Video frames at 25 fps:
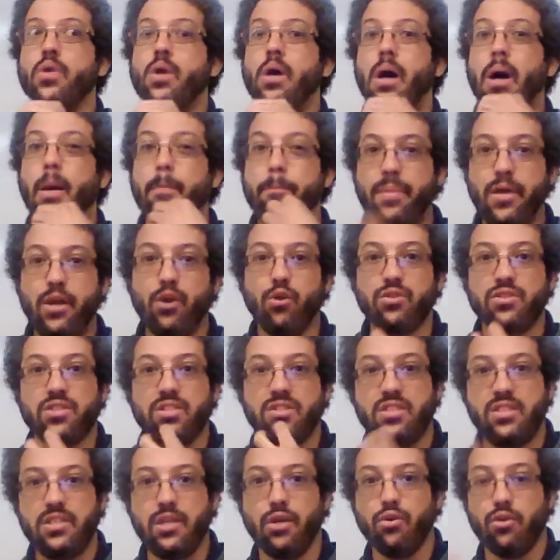appear
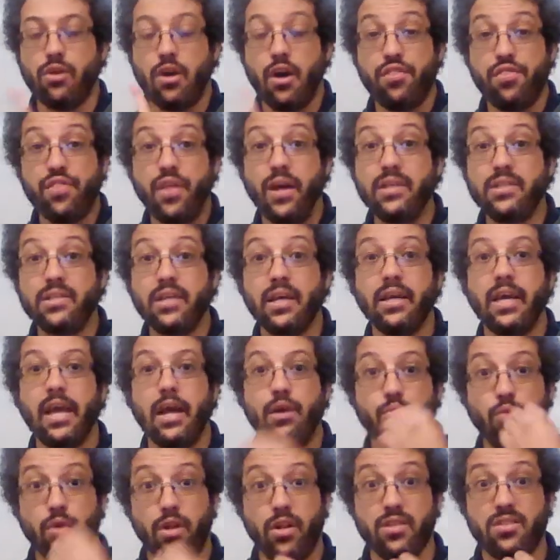sincere and authentic
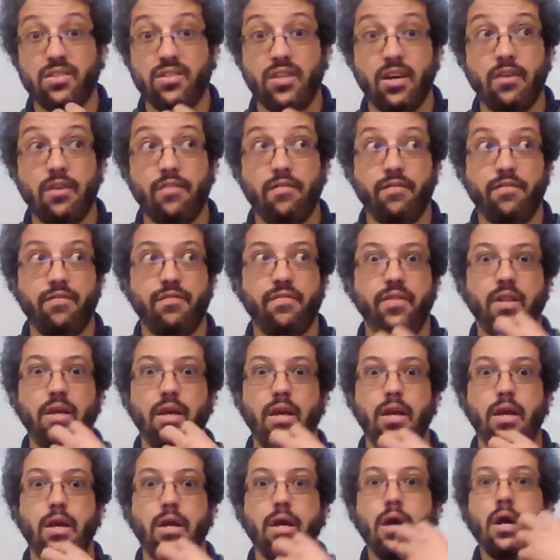and
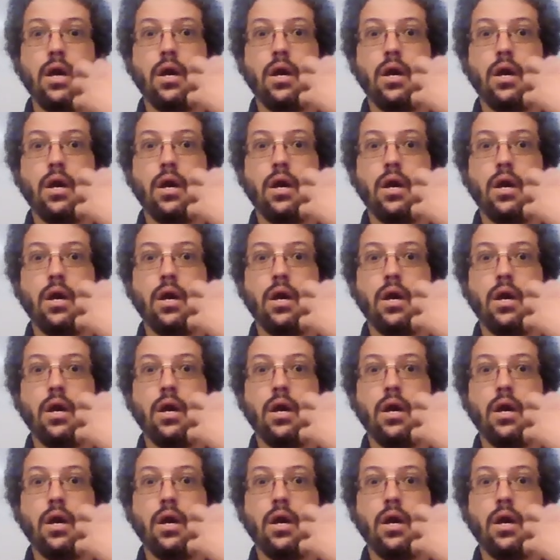relatively